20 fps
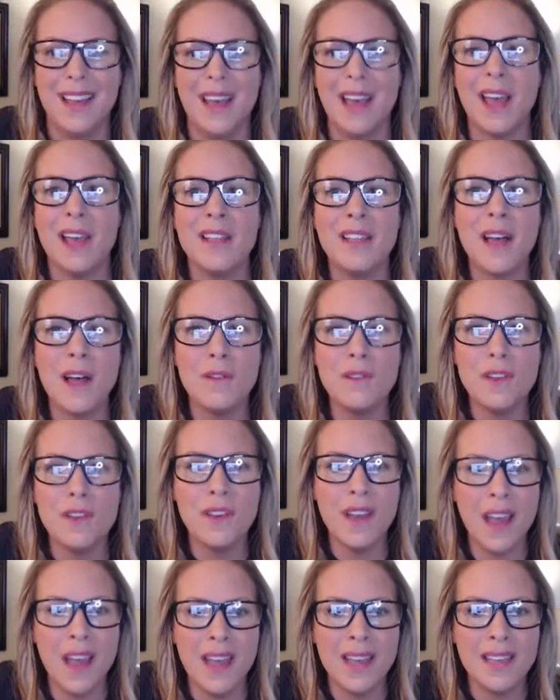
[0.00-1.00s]
I love you
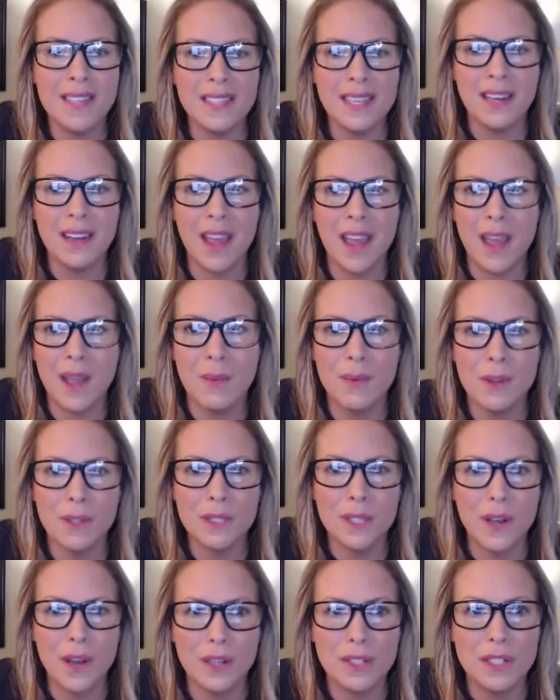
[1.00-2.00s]
guys, and I will
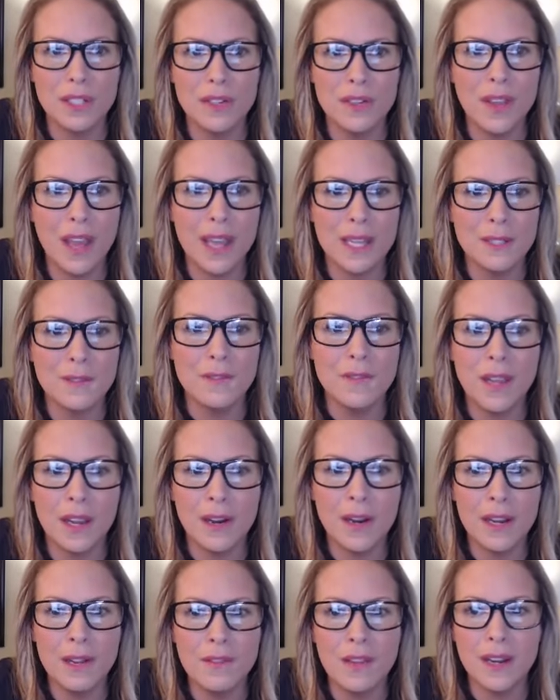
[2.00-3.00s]
talk to you guys
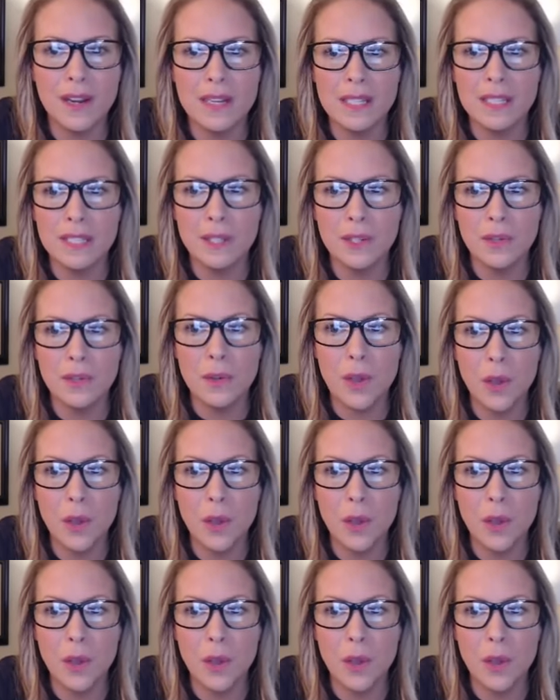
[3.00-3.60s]
very, very soon.